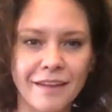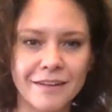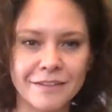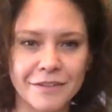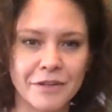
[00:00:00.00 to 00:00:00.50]

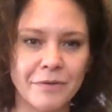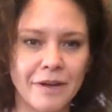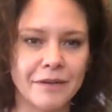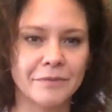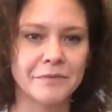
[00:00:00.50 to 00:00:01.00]
into new
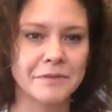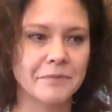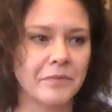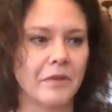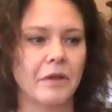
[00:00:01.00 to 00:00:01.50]
items.
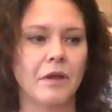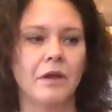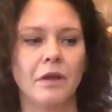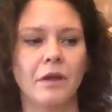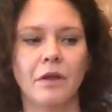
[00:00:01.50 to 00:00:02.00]

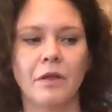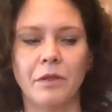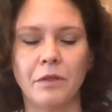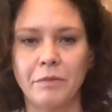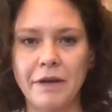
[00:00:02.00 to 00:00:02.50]

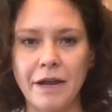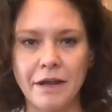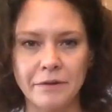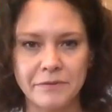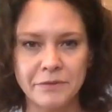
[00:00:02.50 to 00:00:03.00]
The three
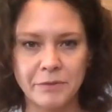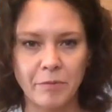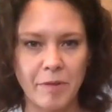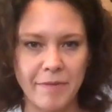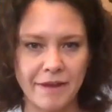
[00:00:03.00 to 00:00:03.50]
items we'll
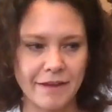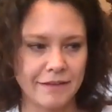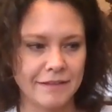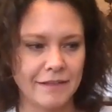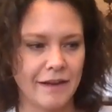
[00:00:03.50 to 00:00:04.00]
be
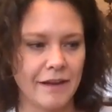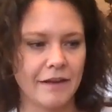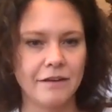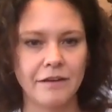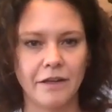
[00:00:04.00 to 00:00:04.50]
making
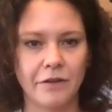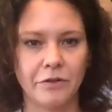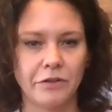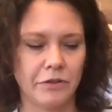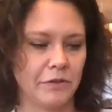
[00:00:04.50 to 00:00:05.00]
today
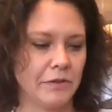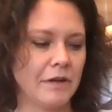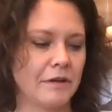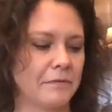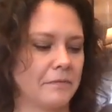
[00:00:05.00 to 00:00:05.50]

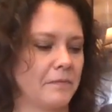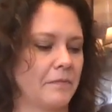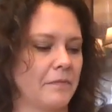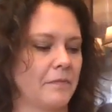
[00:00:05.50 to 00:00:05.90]
include